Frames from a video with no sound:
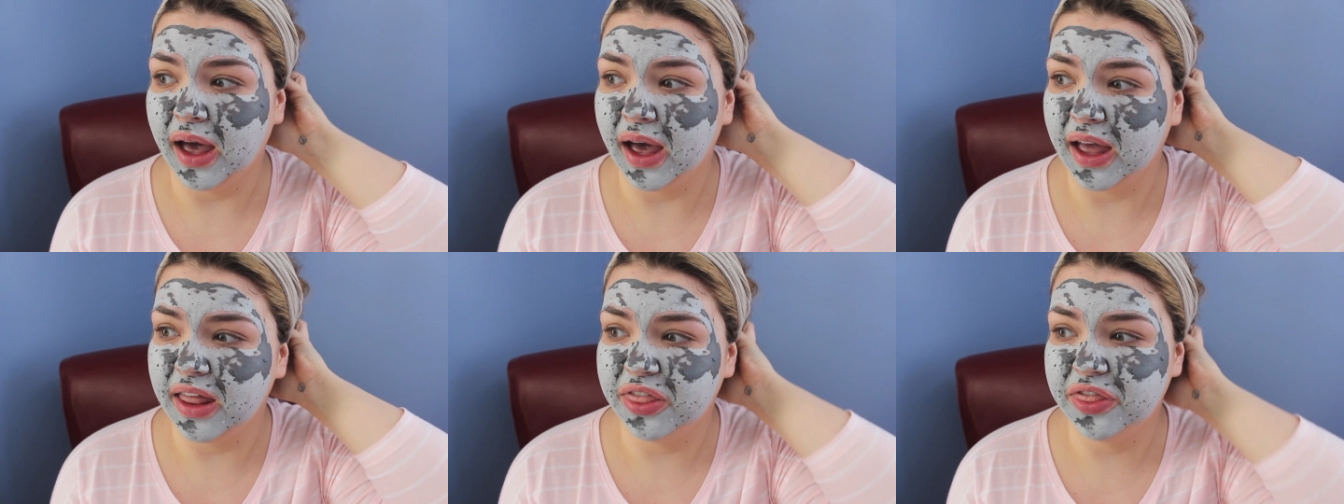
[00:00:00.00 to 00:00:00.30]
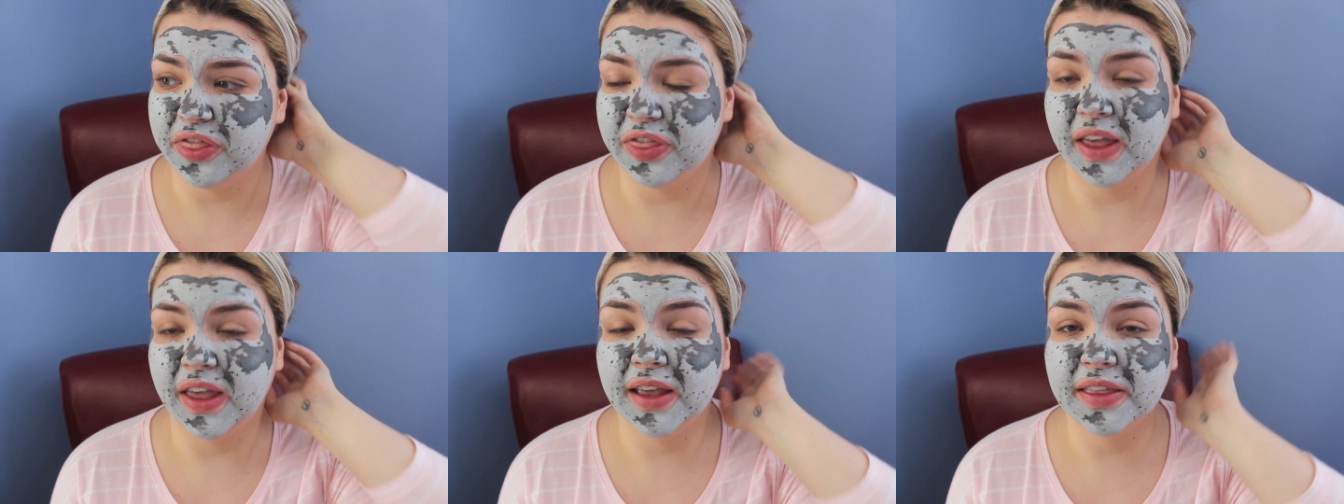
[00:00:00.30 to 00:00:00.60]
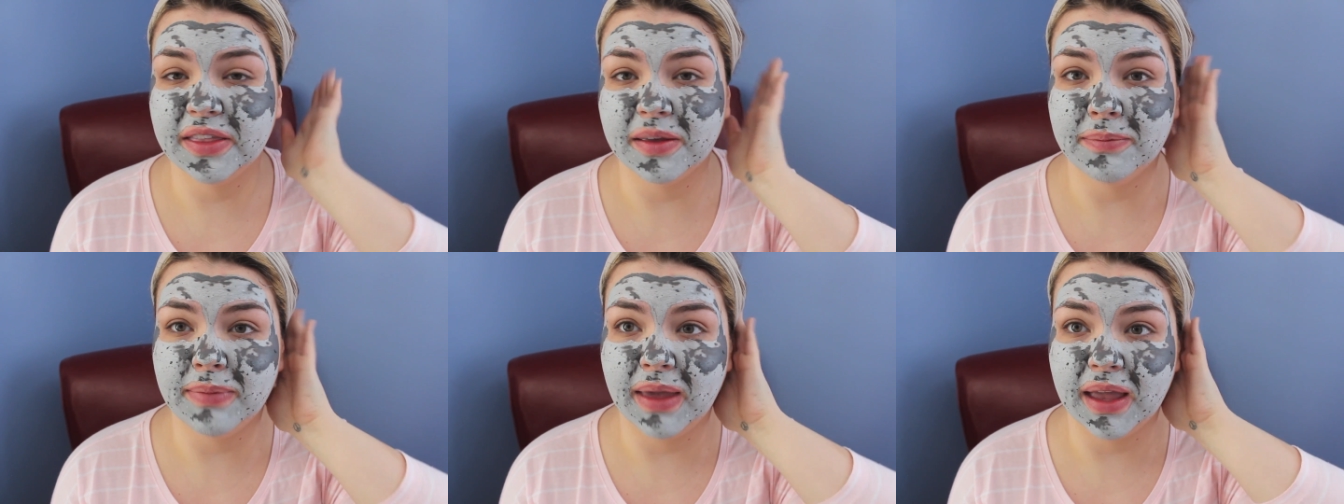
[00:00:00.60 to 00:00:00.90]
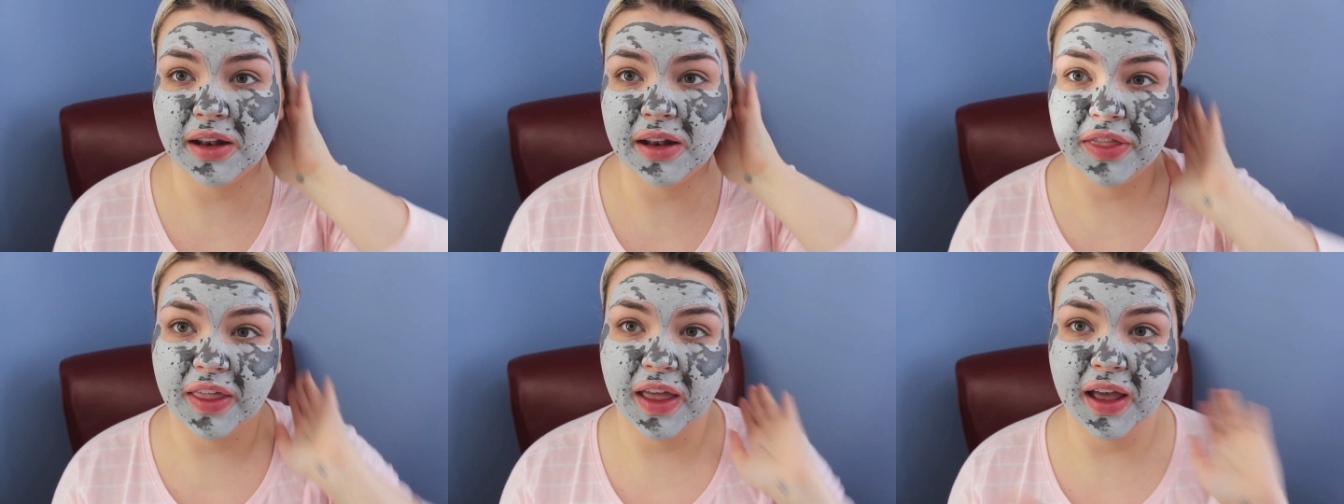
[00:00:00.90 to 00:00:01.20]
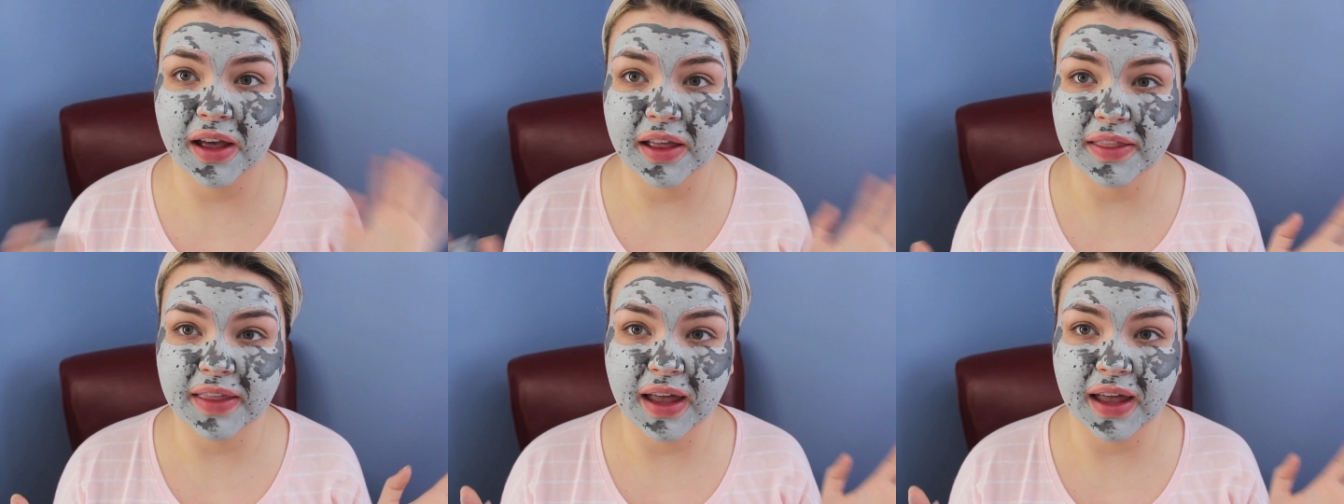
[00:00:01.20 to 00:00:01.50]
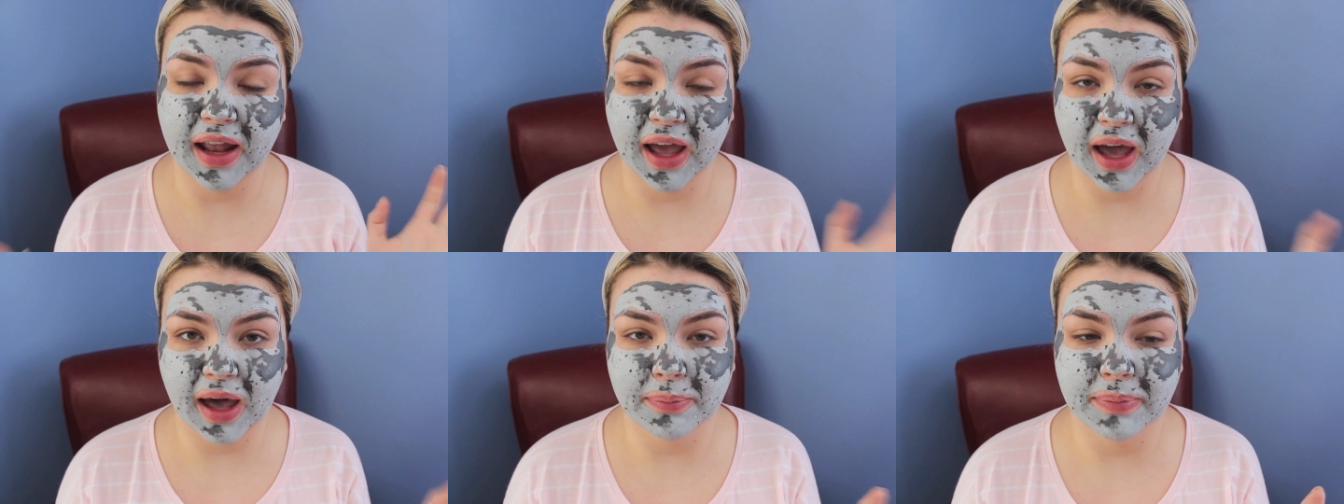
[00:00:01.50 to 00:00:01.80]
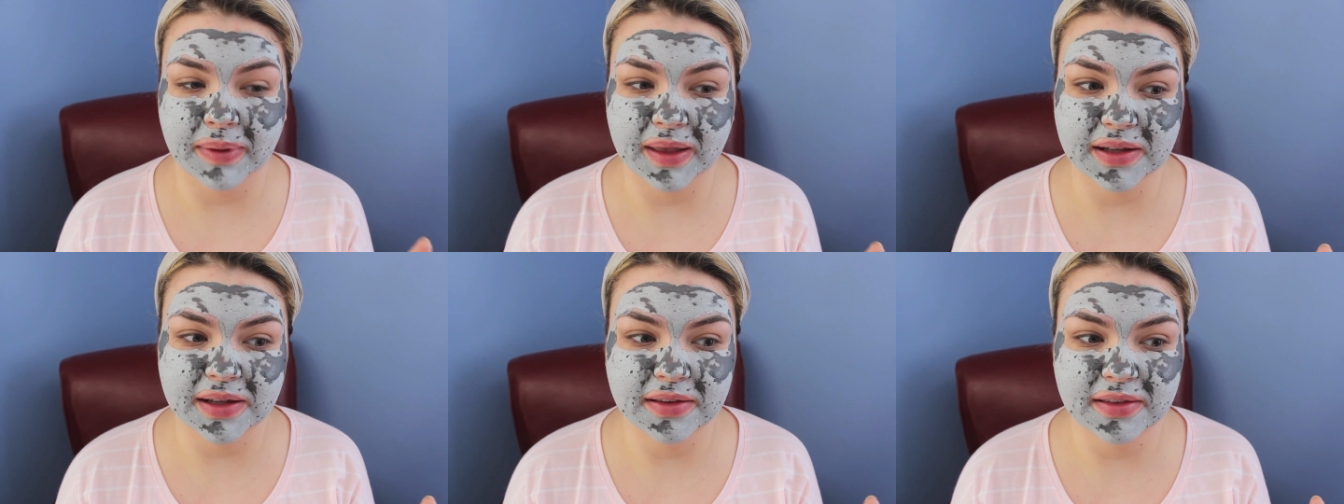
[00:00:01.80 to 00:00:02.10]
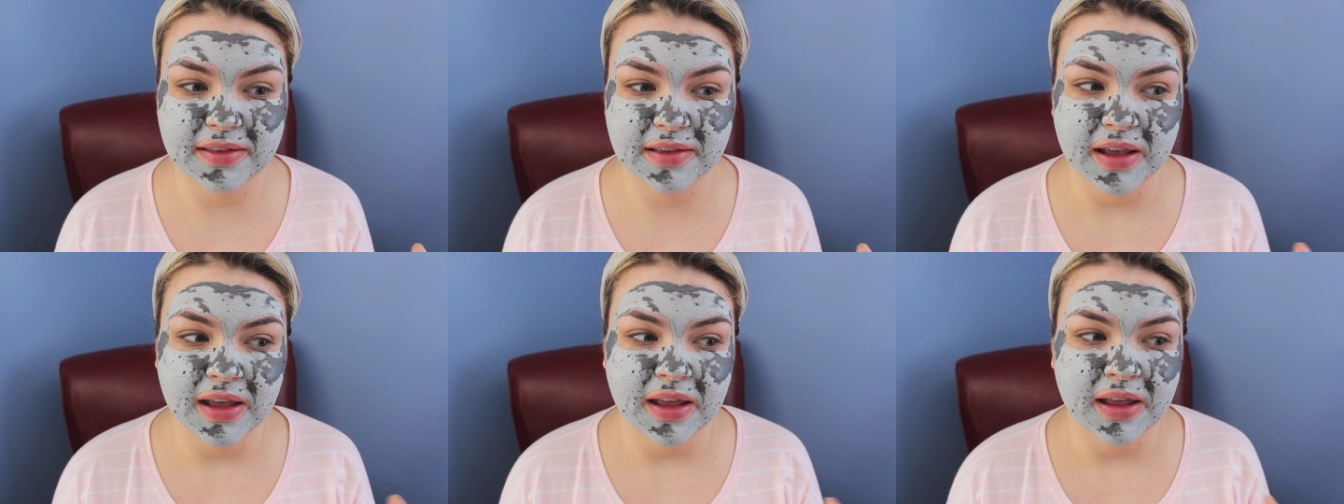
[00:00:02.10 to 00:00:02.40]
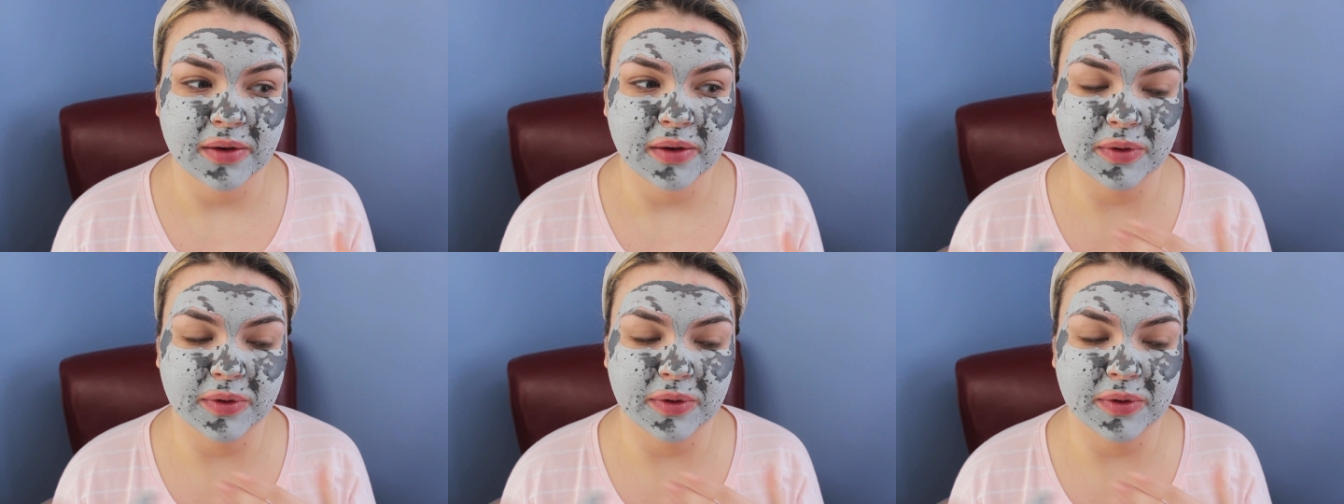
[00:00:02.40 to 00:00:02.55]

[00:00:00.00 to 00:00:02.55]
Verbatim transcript: I think the main thing that, that happens